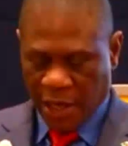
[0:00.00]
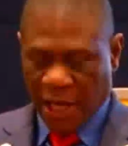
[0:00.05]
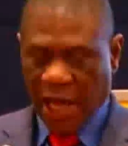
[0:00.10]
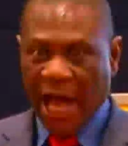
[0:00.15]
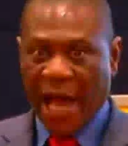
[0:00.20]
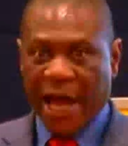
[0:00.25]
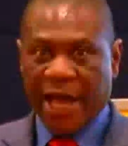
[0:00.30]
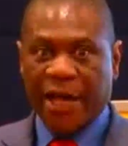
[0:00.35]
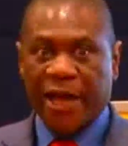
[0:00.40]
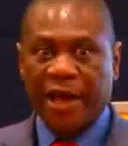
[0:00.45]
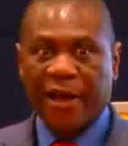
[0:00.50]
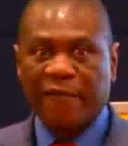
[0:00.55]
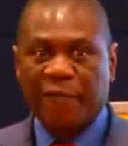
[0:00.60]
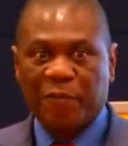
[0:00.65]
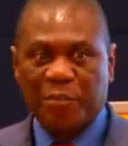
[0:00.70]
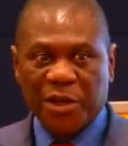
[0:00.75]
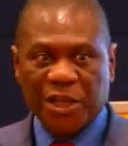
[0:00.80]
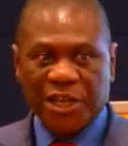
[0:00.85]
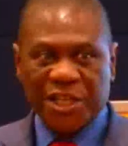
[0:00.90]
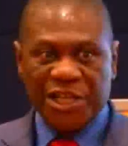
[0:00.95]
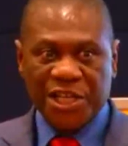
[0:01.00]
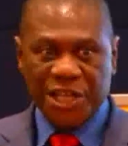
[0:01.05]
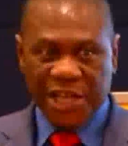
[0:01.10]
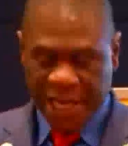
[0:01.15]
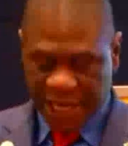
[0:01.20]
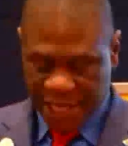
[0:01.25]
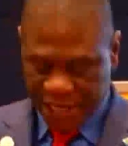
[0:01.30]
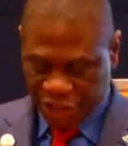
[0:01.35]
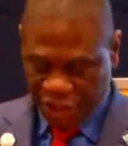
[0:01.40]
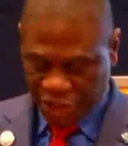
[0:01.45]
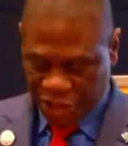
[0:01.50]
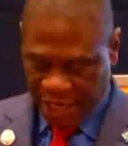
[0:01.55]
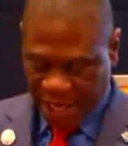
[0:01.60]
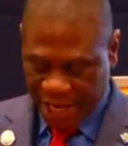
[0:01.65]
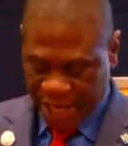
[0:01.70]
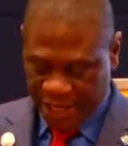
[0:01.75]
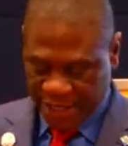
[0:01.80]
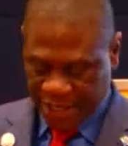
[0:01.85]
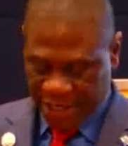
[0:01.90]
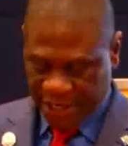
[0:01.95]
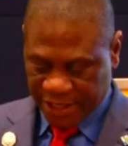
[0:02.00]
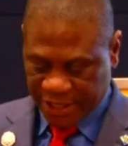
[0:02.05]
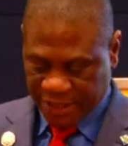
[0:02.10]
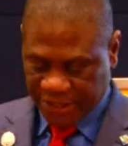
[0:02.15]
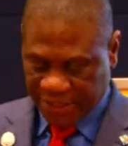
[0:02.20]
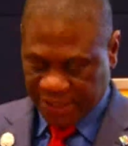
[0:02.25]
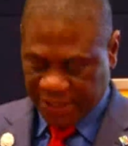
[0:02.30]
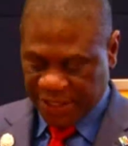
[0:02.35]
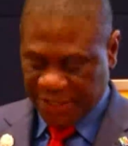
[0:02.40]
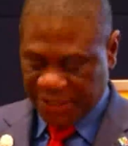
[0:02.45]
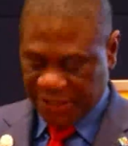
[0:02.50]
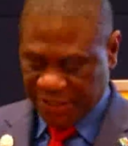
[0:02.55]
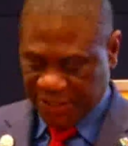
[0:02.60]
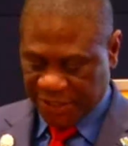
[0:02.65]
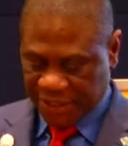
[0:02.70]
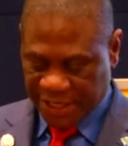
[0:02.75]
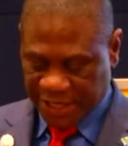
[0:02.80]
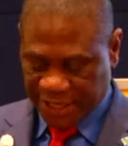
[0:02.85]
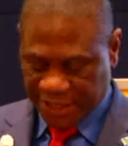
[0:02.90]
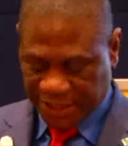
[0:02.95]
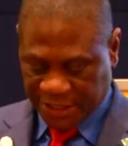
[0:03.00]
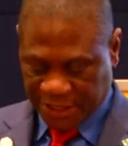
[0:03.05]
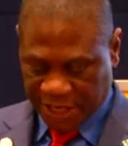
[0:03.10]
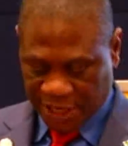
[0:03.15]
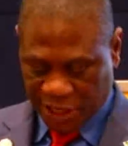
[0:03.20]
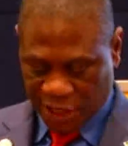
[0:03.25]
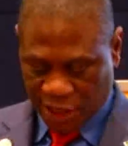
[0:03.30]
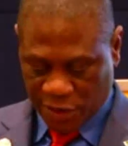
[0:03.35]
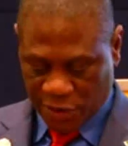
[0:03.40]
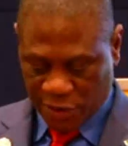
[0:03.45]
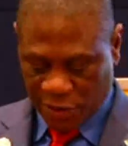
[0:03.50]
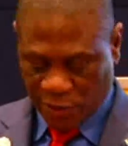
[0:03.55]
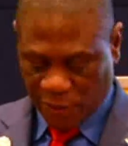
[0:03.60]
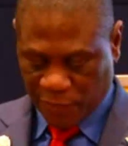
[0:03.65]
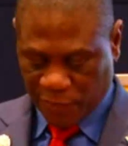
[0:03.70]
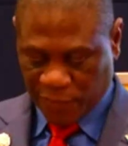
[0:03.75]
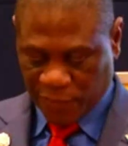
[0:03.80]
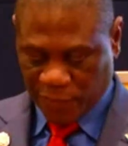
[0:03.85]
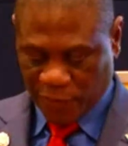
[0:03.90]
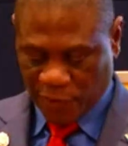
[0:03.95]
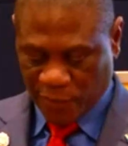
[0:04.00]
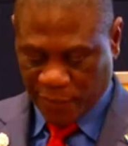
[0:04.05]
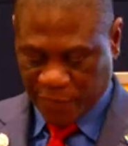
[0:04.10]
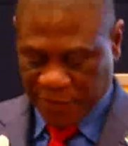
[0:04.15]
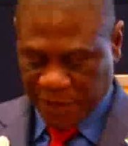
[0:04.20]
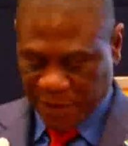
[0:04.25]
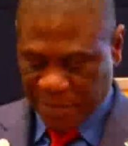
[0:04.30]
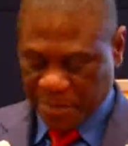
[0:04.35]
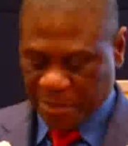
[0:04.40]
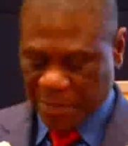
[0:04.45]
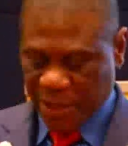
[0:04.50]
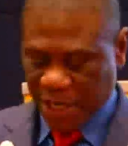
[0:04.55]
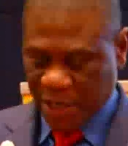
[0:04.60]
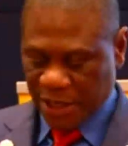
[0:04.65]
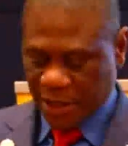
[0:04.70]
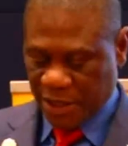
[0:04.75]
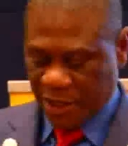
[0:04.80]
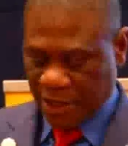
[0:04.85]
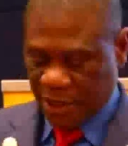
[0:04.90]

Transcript: I have been here in China since the 2nd of November